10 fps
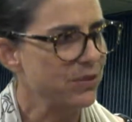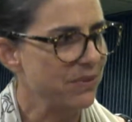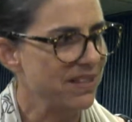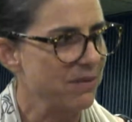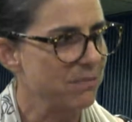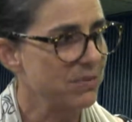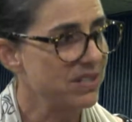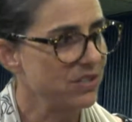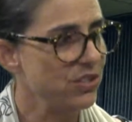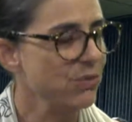with them
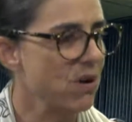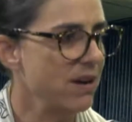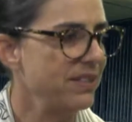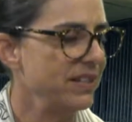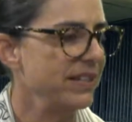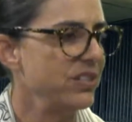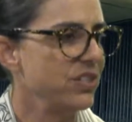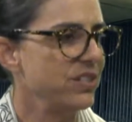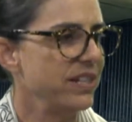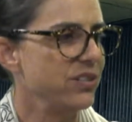since you are at the
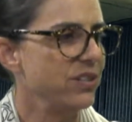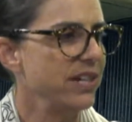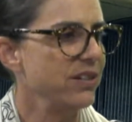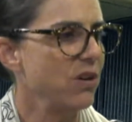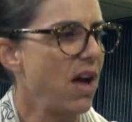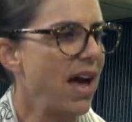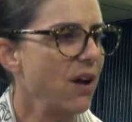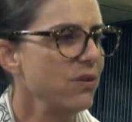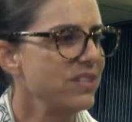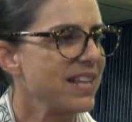Legislature. And
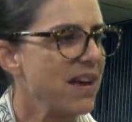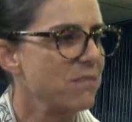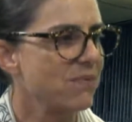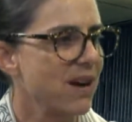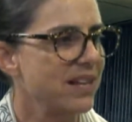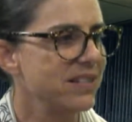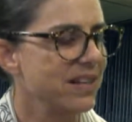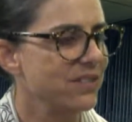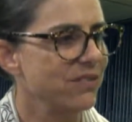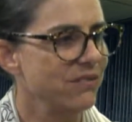how is that
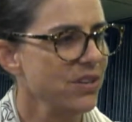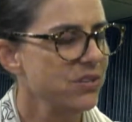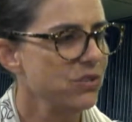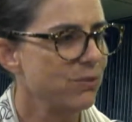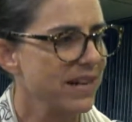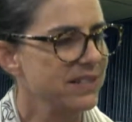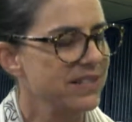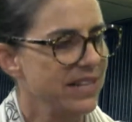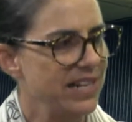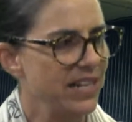process of
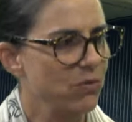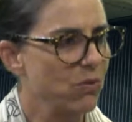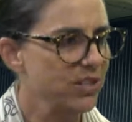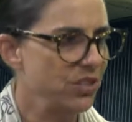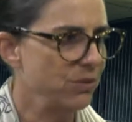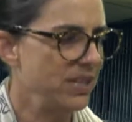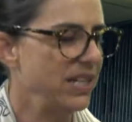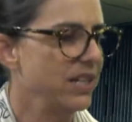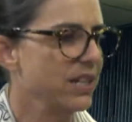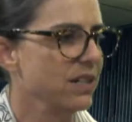translating what you
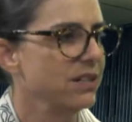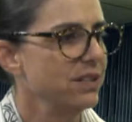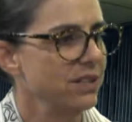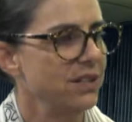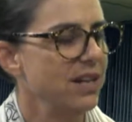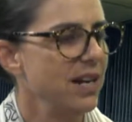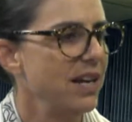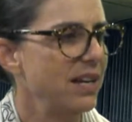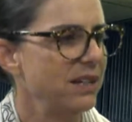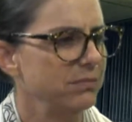hear?
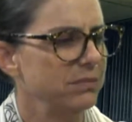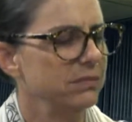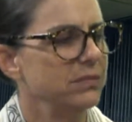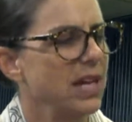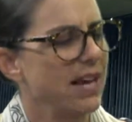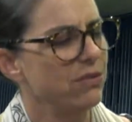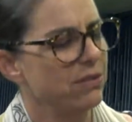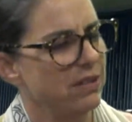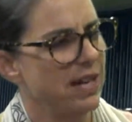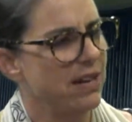
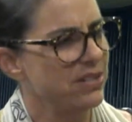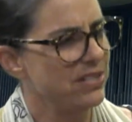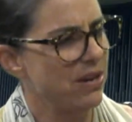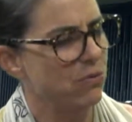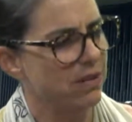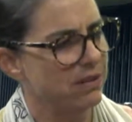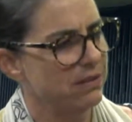How does that work?